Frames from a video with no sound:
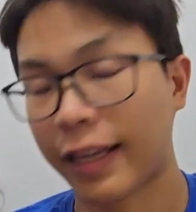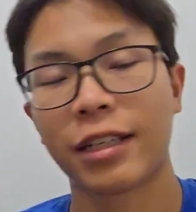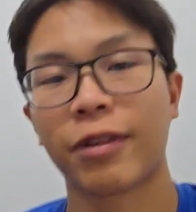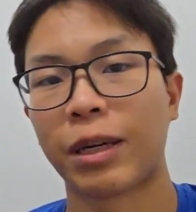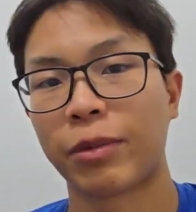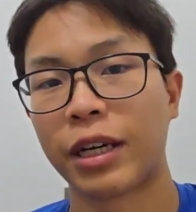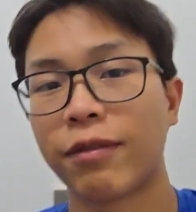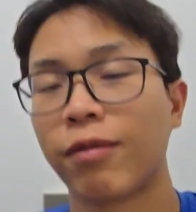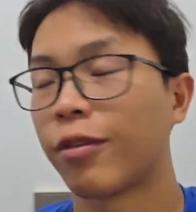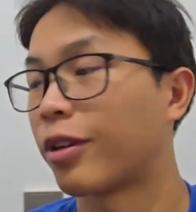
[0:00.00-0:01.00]
And that's what I'm
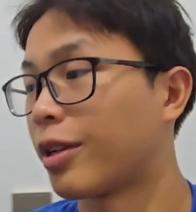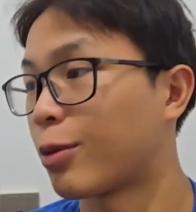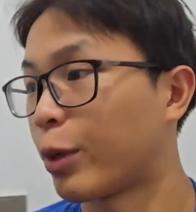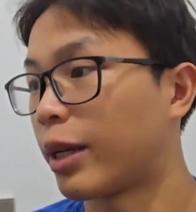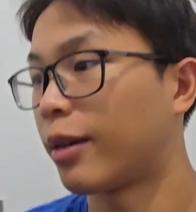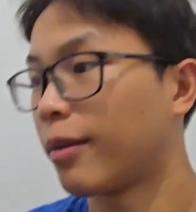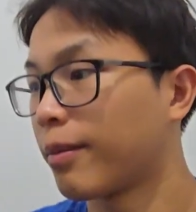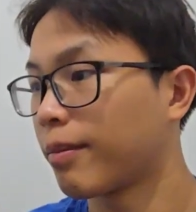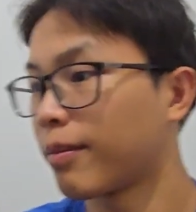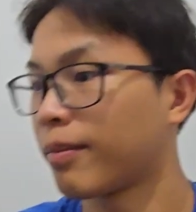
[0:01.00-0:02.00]
grateful for this week.
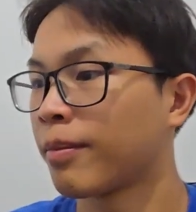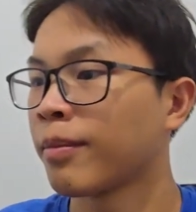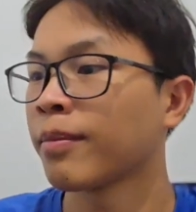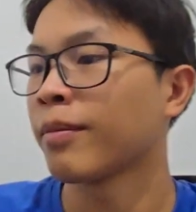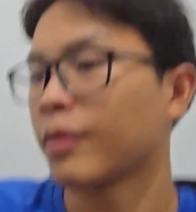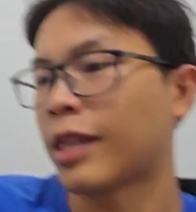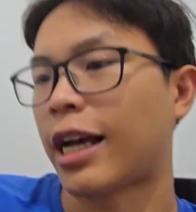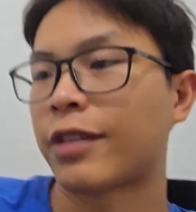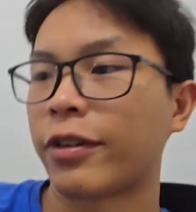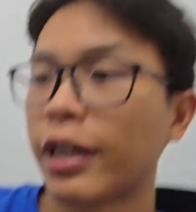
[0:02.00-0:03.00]

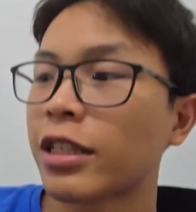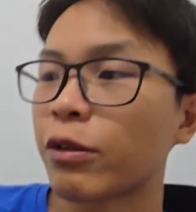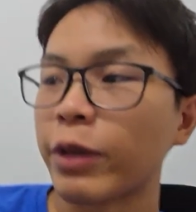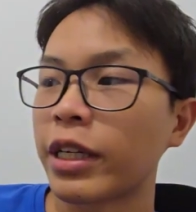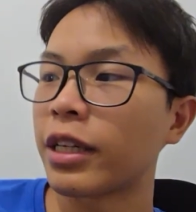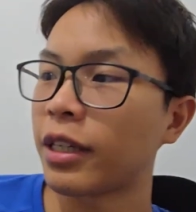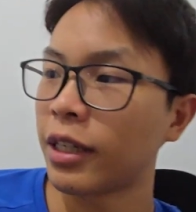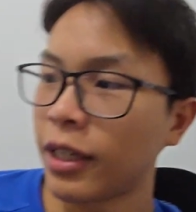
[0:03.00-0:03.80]
As for next week,